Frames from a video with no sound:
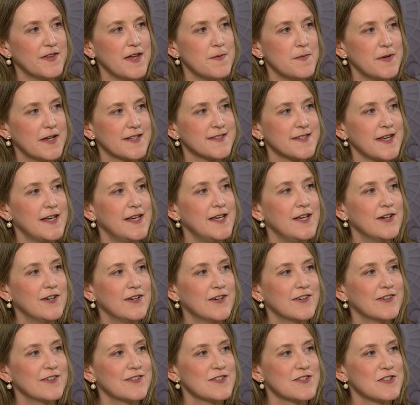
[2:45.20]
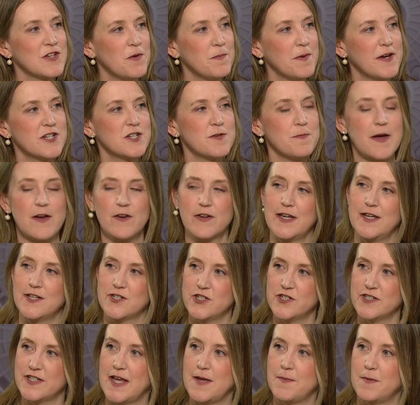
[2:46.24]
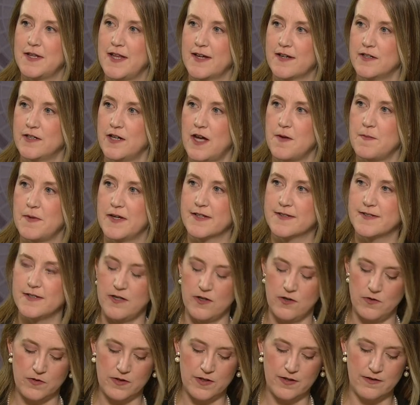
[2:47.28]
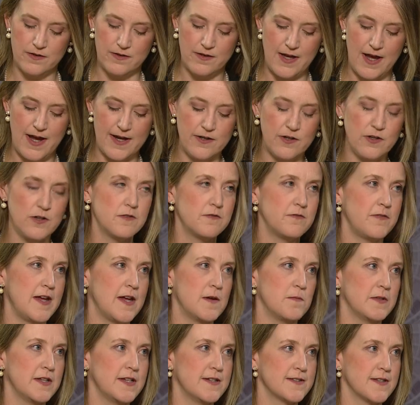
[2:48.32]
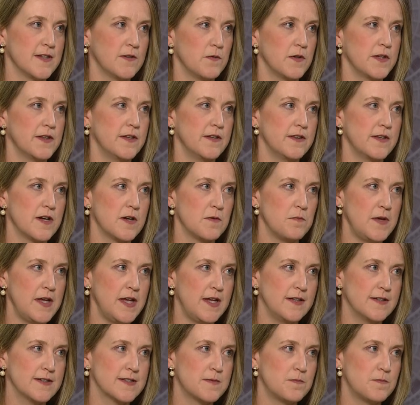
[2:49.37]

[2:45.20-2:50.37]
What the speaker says: that because I hear so much about kitchen table economics, you know, that Idaho families live within their means.